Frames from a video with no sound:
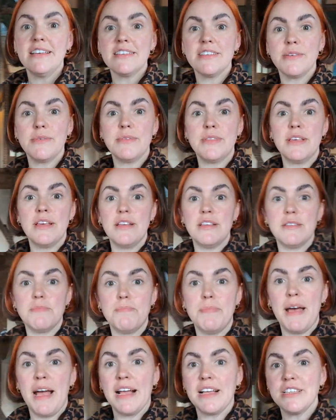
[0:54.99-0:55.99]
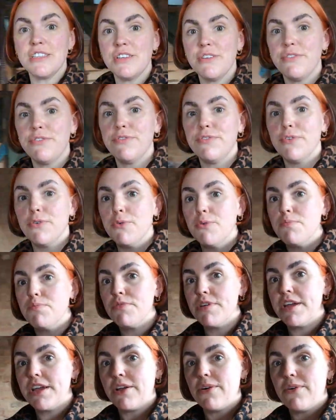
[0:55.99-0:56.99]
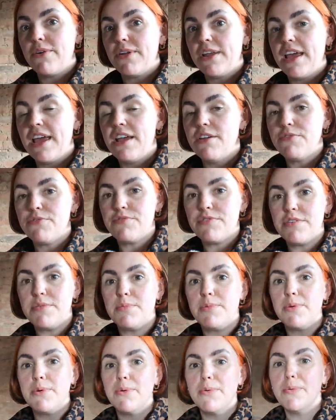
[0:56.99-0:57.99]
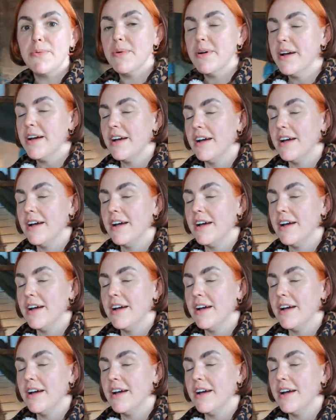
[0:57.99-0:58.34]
So it's back to full brick on every wall.